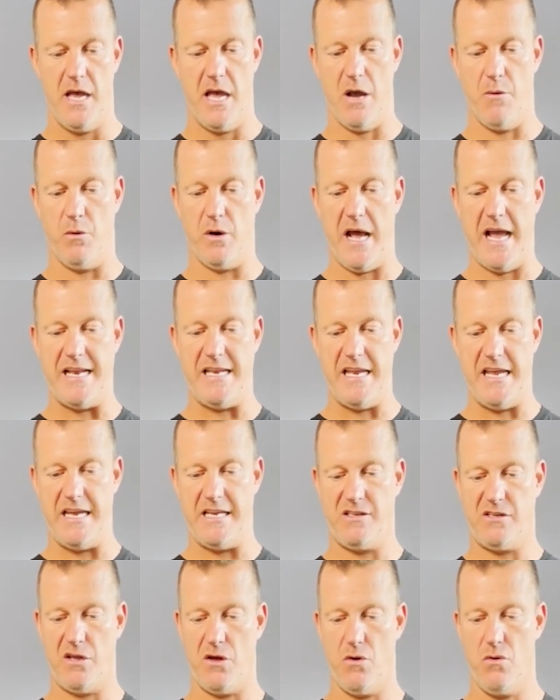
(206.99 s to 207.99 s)
And when I
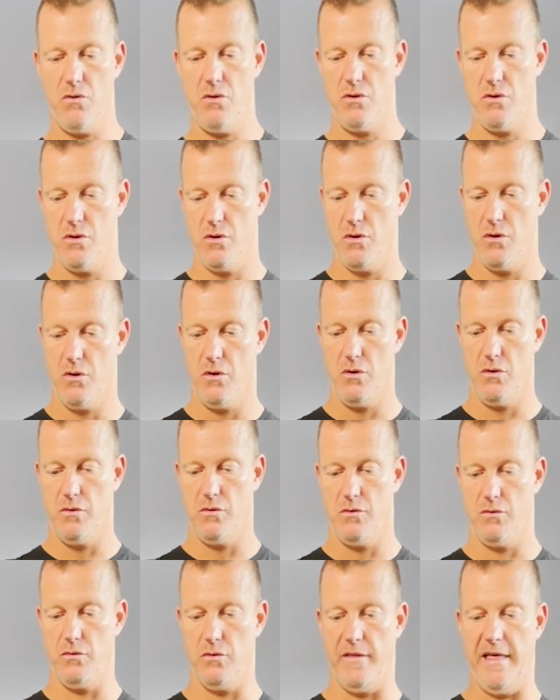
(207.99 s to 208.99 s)
need to,
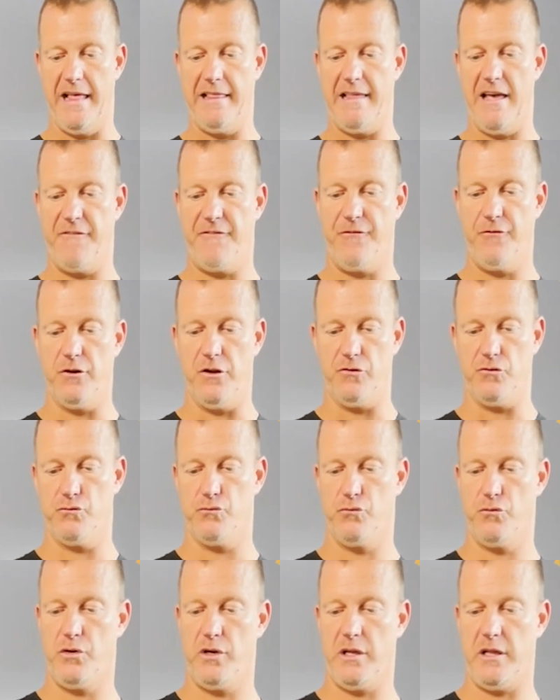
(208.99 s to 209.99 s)
that left foot is
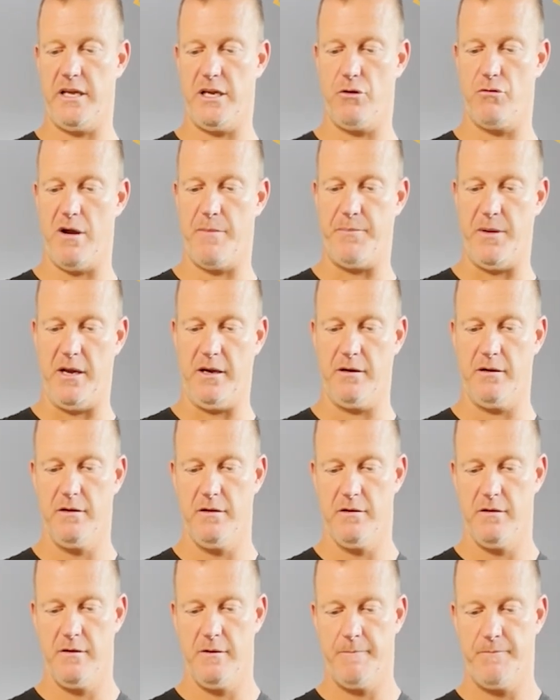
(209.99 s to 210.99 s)
really gripping.
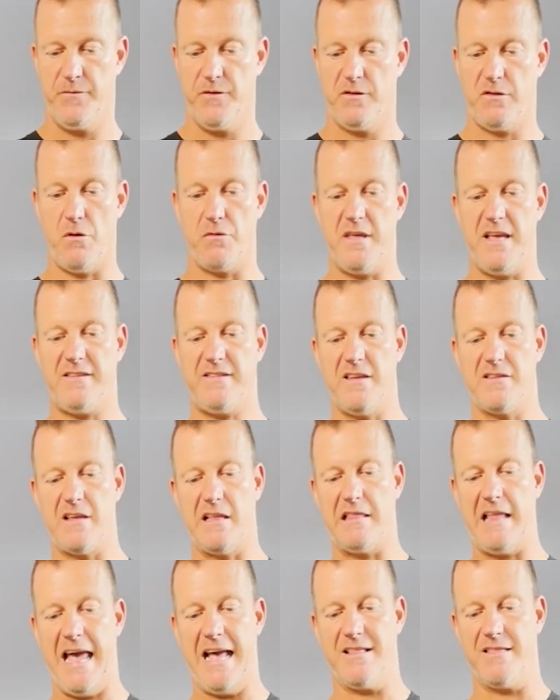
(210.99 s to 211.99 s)
So this is a
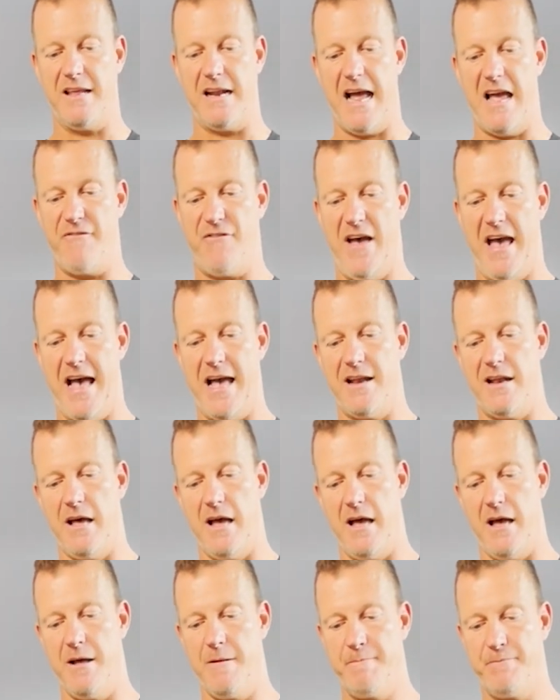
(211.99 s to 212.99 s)
leg that I've had
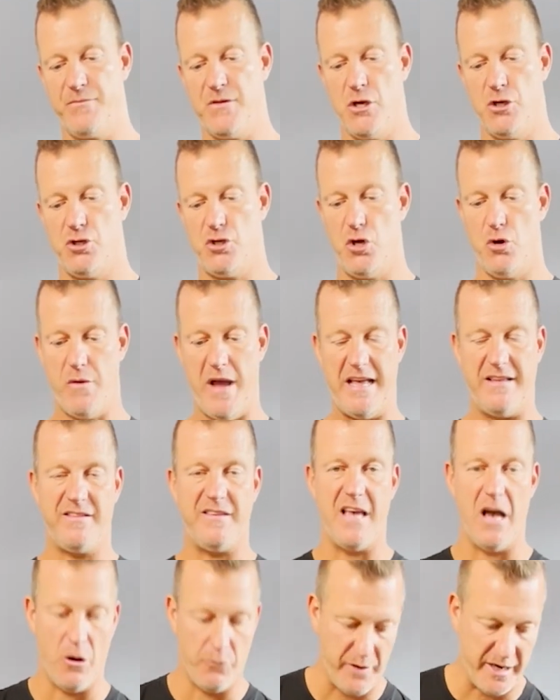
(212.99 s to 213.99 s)
2
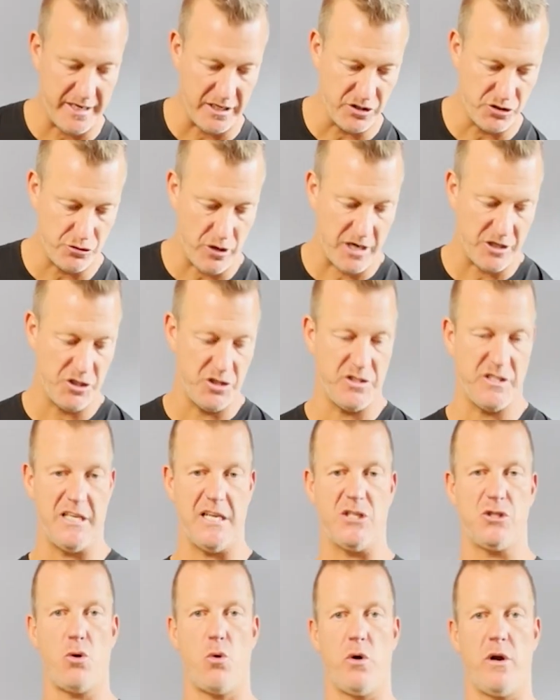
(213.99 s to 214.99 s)
ACL reconstructions and
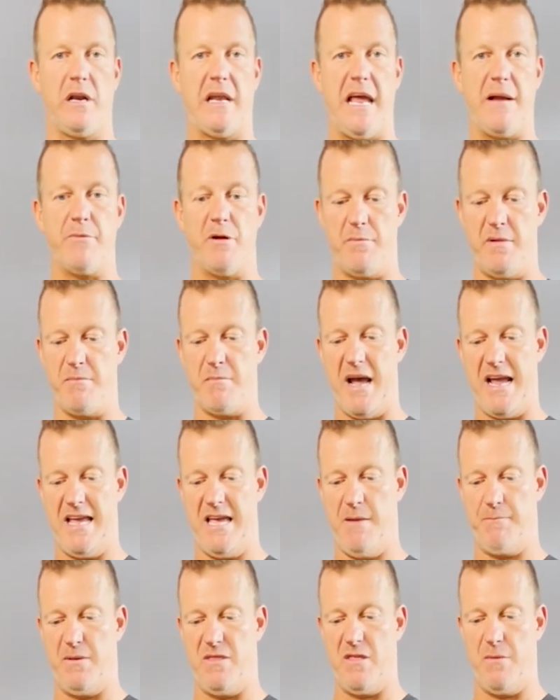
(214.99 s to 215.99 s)
a torn labrum in my
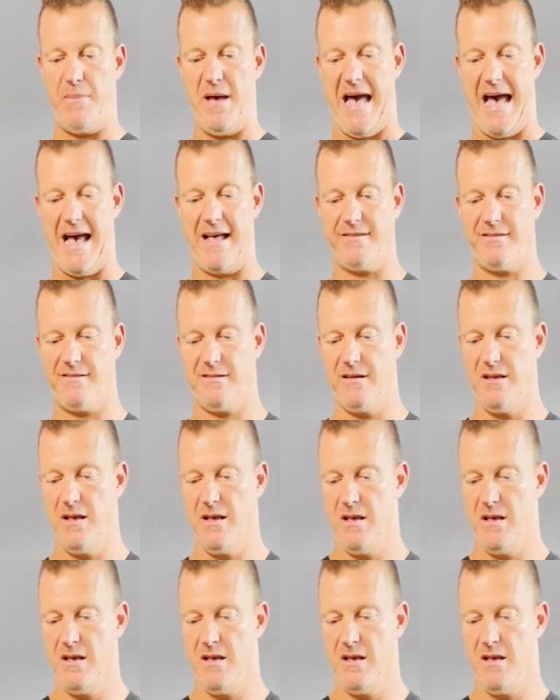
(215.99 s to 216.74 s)
hip in the past.